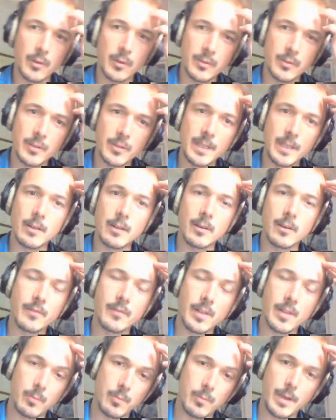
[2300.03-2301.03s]
to need a lot of
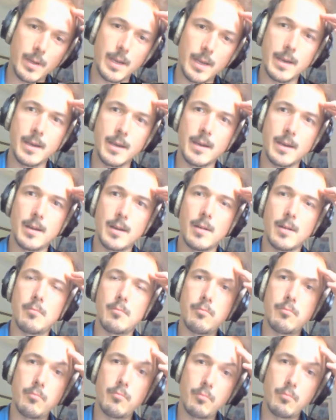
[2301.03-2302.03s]
help
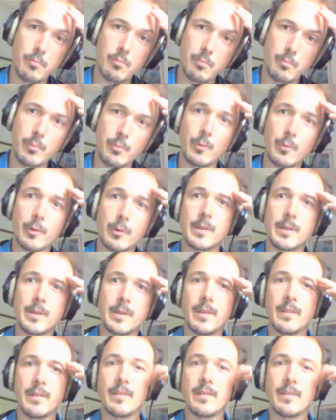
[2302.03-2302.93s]
promoting the